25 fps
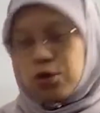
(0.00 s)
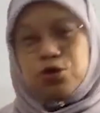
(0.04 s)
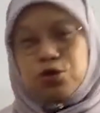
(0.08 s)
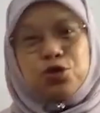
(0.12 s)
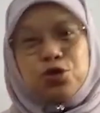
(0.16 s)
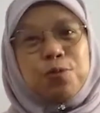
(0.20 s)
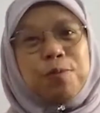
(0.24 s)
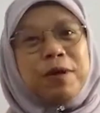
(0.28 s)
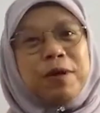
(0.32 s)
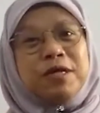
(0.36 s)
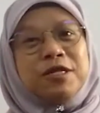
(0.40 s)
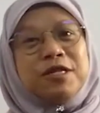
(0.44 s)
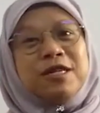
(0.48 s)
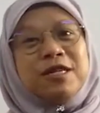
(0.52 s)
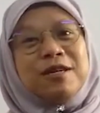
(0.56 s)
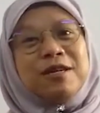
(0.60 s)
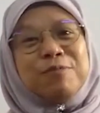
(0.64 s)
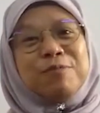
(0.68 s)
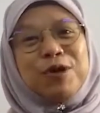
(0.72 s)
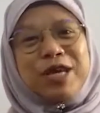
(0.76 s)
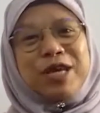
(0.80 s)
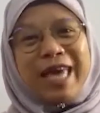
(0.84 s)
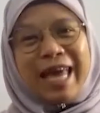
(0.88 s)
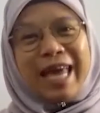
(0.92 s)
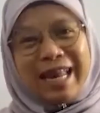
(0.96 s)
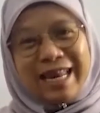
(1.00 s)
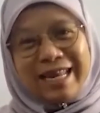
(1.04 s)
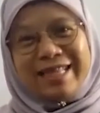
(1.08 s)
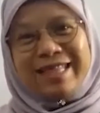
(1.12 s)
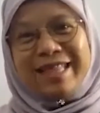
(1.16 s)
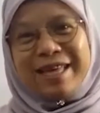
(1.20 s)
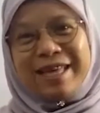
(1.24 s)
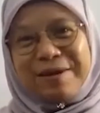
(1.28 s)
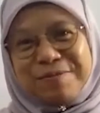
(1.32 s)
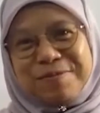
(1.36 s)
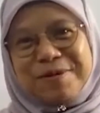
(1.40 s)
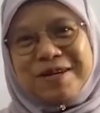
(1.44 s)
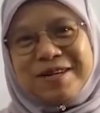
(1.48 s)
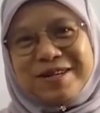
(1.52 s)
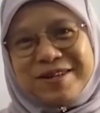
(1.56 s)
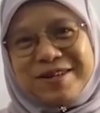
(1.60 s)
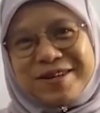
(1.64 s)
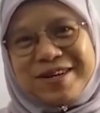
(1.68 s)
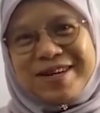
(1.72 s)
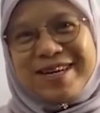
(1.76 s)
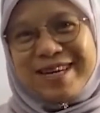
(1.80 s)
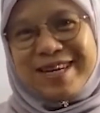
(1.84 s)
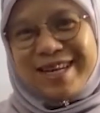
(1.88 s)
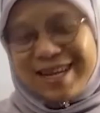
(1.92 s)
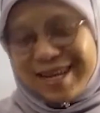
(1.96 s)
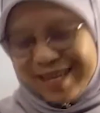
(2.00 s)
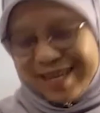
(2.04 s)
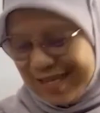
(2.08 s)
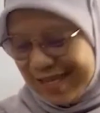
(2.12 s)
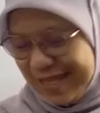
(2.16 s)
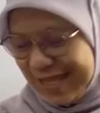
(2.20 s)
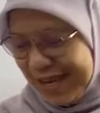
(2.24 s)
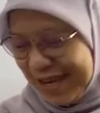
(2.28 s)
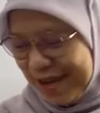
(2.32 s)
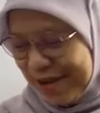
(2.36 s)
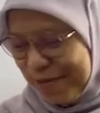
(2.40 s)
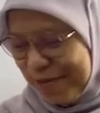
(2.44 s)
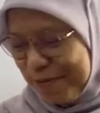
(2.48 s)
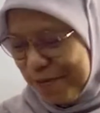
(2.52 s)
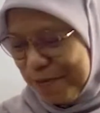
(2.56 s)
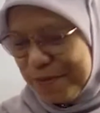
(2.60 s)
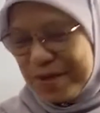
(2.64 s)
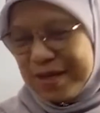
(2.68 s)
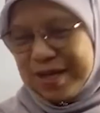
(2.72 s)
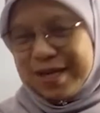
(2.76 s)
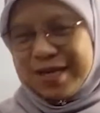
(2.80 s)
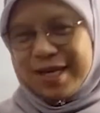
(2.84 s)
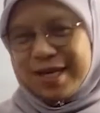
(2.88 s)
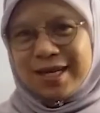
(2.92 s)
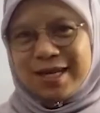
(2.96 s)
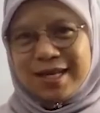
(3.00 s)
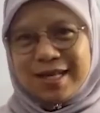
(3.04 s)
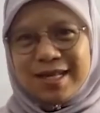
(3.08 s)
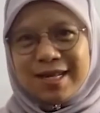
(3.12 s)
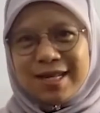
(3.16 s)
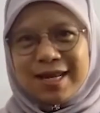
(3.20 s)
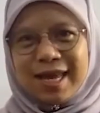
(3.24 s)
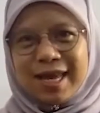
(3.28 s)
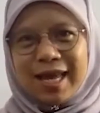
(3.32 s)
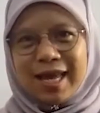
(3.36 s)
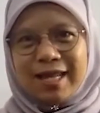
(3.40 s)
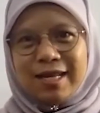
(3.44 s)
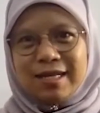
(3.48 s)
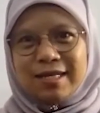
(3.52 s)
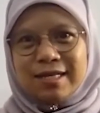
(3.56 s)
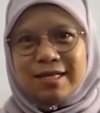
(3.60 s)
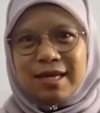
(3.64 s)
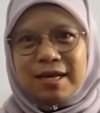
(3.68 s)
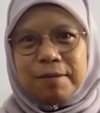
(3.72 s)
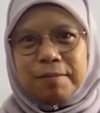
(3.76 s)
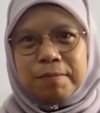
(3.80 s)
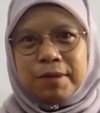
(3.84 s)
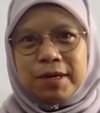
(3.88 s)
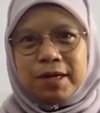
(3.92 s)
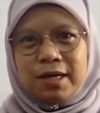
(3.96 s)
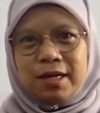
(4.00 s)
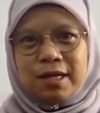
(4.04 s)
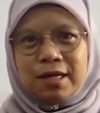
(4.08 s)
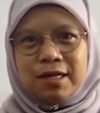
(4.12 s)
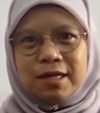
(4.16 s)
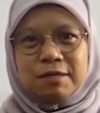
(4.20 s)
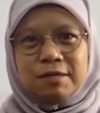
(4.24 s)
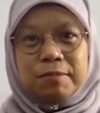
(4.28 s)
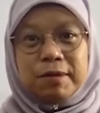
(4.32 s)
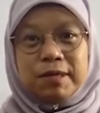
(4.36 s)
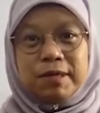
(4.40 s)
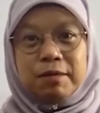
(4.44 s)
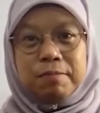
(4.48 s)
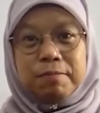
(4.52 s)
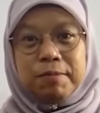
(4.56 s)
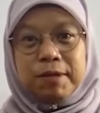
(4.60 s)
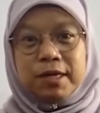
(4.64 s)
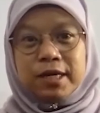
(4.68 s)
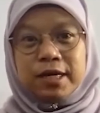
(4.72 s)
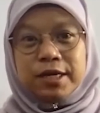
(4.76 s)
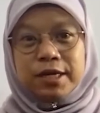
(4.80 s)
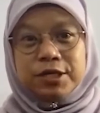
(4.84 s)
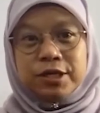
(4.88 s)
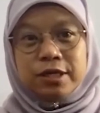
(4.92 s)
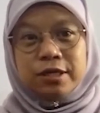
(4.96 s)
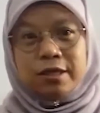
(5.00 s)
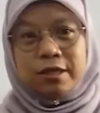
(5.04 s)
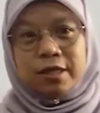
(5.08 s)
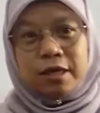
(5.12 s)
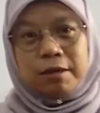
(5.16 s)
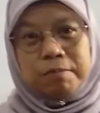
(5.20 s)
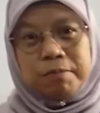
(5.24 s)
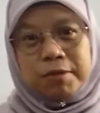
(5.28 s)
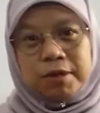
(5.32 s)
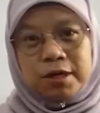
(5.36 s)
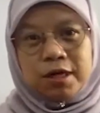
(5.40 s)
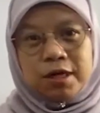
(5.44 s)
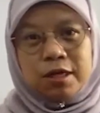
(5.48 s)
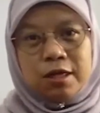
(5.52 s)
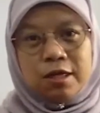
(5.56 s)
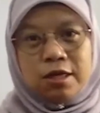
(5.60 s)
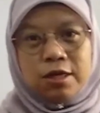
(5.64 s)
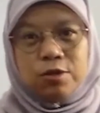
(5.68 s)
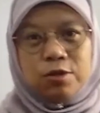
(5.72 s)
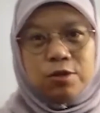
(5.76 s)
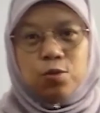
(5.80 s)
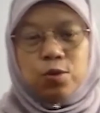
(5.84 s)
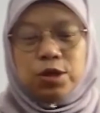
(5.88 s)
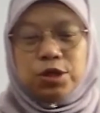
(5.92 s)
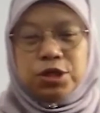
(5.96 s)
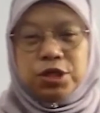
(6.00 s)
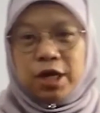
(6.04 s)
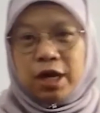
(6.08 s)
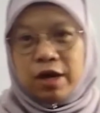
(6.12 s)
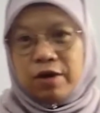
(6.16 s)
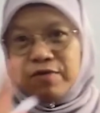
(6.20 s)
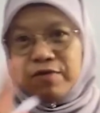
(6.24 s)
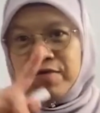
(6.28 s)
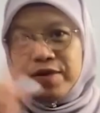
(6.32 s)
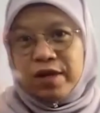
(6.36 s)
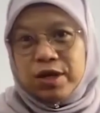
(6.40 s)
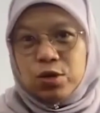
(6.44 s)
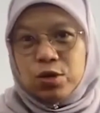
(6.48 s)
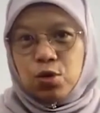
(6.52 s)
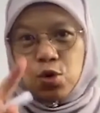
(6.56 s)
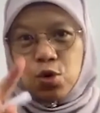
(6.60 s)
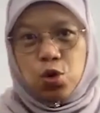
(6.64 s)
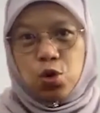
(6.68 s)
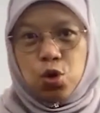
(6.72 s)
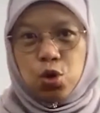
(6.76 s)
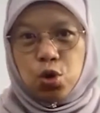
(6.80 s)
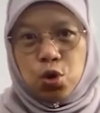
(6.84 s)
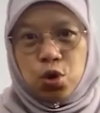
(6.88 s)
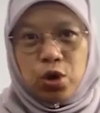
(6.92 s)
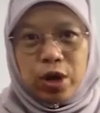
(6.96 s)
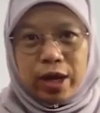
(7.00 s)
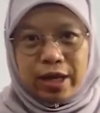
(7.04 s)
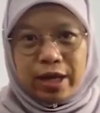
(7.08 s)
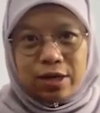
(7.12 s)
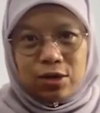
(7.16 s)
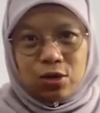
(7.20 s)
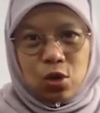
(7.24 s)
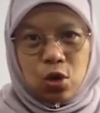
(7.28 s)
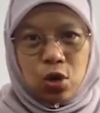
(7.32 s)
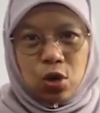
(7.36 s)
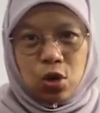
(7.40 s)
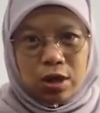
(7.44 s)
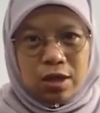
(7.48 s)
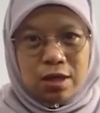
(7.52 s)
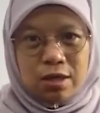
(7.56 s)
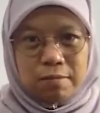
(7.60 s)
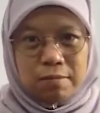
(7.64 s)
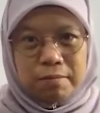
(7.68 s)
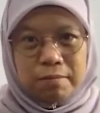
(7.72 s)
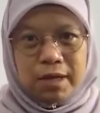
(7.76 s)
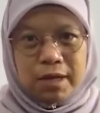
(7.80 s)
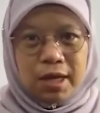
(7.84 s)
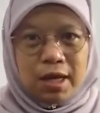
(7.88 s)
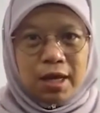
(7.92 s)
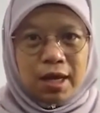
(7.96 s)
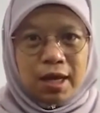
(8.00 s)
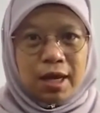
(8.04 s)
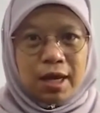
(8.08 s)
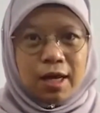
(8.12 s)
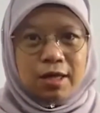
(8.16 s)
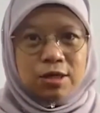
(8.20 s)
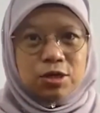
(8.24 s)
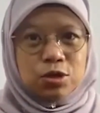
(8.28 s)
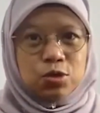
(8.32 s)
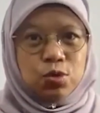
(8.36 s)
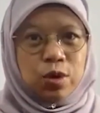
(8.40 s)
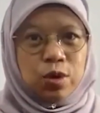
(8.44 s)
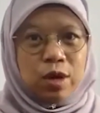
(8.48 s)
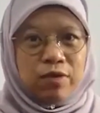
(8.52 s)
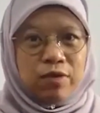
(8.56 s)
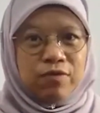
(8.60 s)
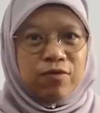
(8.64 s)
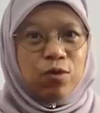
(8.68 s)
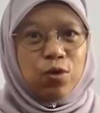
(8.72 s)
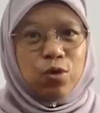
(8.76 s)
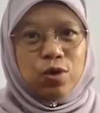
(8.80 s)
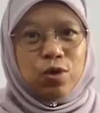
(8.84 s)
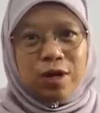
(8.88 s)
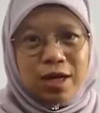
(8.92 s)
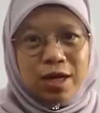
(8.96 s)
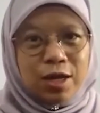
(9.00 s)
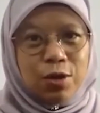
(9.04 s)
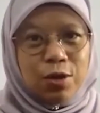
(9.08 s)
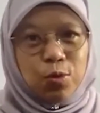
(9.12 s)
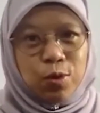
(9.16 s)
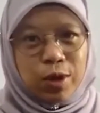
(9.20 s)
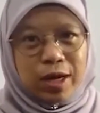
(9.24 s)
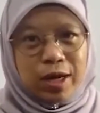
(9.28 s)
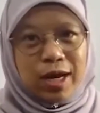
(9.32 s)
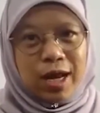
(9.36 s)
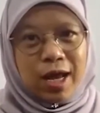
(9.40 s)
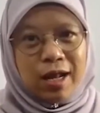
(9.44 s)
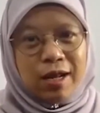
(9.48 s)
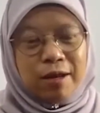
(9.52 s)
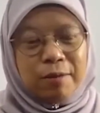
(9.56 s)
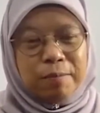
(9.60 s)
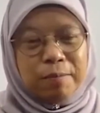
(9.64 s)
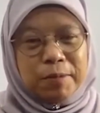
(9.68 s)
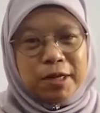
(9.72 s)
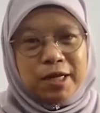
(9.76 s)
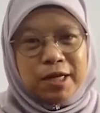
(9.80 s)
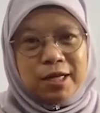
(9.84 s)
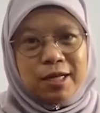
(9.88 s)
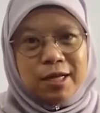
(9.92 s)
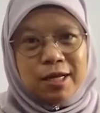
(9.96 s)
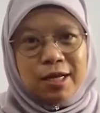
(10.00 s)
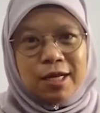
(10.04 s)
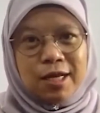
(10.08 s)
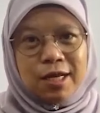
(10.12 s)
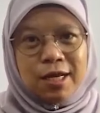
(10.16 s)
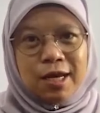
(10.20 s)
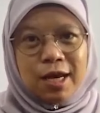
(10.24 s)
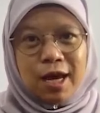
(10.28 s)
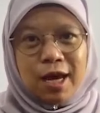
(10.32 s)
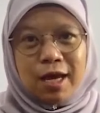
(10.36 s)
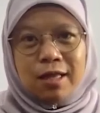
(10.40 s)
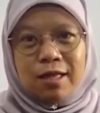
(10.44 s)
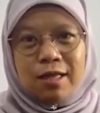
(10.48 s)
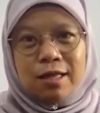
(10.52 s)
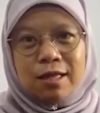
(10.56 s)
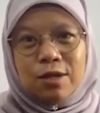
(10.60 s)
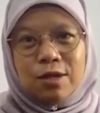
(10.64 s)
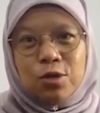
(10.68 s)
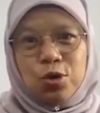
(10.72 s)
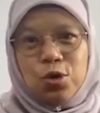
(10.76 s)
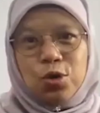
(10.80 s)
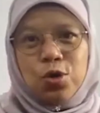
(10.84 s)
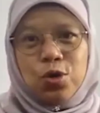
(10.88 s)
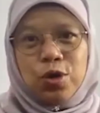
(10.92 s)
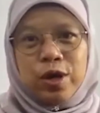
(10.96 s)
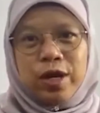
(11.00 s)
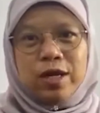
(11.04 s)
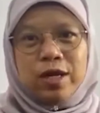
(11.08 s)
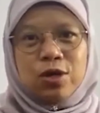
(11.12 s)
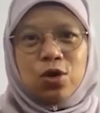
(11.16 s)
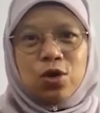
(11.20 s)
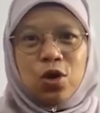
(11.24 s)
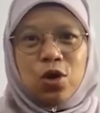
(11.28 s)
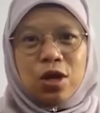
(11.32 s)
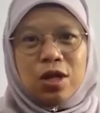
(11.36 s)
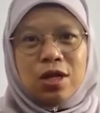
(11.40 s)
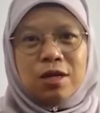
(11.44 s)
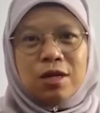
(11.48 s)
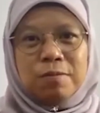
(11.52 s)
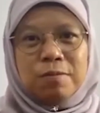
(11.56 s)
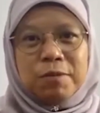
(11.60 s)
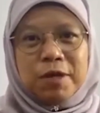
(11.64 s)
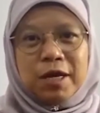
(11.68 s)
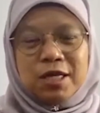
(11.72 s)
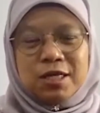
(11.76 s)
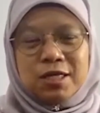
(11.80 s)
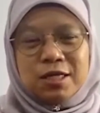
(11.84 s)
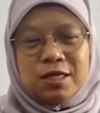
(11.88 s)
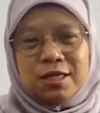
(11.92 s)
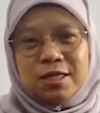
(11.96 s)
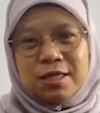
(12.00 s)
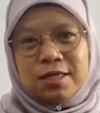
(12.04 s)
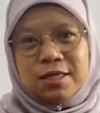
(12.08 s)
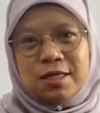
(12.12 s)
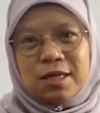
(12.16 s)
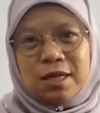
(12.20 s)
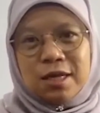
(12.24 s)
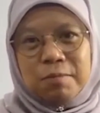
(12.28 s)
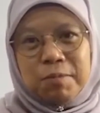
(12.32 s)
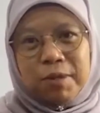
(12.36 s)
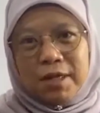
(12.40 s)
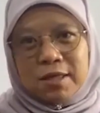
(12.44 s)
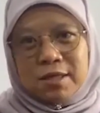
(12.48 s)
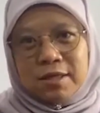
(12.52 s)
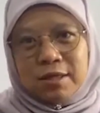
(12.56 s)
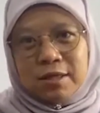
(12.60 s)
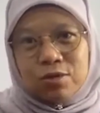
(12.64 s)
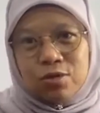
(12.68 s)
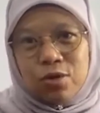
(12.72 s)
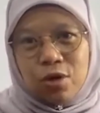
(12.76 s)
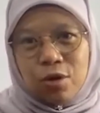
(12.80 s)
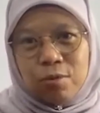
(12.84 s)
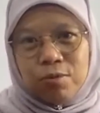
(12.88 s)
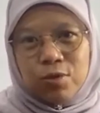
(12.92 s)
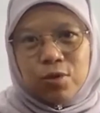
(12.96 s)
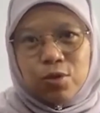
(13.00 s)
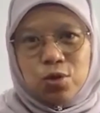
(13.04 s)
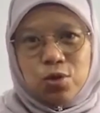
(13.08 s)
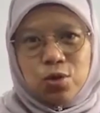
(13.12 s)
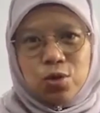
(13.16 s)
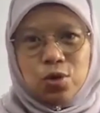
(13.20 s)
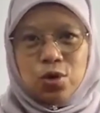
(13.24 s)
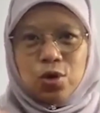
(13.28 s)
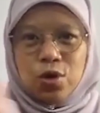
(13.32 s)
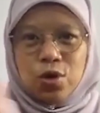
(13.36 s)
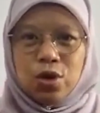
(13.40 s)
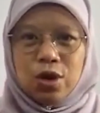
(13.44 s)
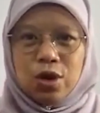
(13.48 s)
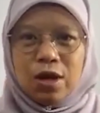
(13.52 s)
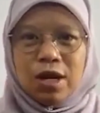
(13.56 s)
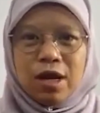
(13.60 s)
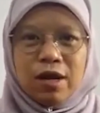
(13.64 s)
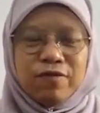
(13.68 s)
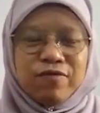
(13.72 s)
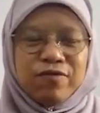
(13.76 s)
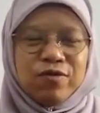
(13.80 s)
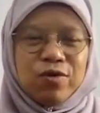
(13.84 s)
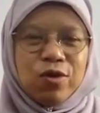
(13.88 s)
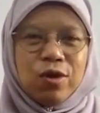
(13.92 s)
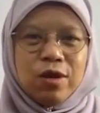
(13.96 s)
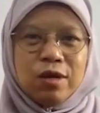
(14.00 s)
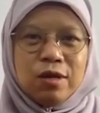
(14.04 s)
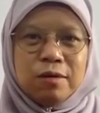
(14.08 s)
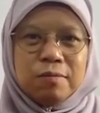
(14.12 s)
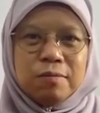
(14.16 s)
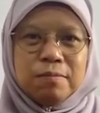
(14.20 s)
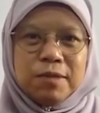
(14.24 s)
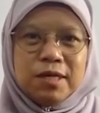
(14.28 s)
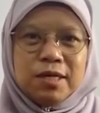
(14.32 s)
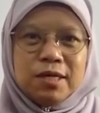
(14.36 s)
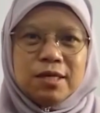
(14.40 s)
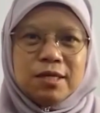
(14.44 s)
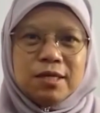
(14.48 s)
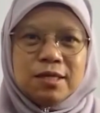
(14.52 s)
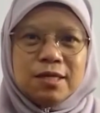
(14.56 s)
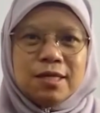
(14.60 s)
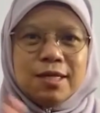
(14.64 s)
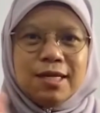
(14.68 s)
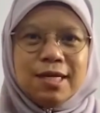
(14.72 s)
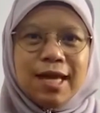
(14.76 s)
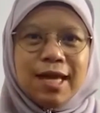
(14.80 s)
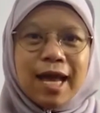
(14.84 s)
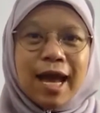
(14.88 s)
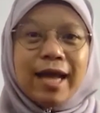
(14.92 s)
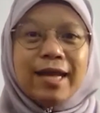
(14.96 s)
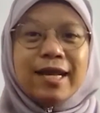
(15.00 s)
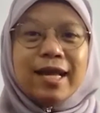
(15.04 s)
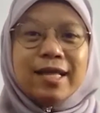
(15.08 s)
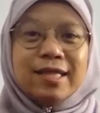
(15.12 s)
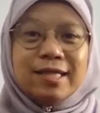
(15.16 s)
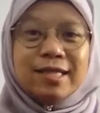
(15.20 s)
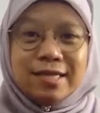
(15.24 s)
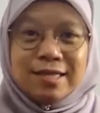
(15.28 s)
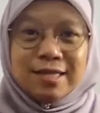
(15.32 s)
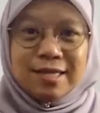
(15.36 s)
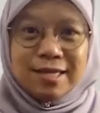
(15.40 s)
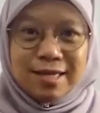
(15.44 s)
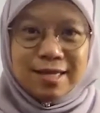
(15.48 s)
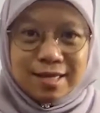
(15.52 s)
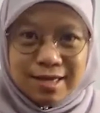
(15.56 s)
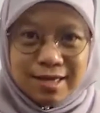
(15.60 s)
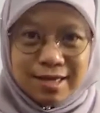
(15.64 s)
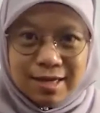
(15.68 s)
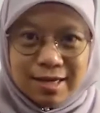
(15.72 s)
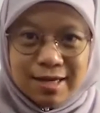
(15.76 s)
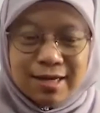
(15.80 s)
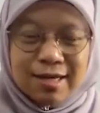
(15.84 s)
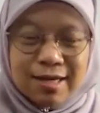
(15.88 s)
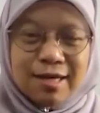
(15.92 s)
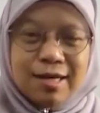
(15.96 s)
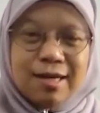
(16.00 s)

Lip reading: also mentioned about Kelly table, right? Last time, the Kelly table is multiplication table in which every row and column has to have only 1 element, and the row and column that is the same as the top row or left column is the identity.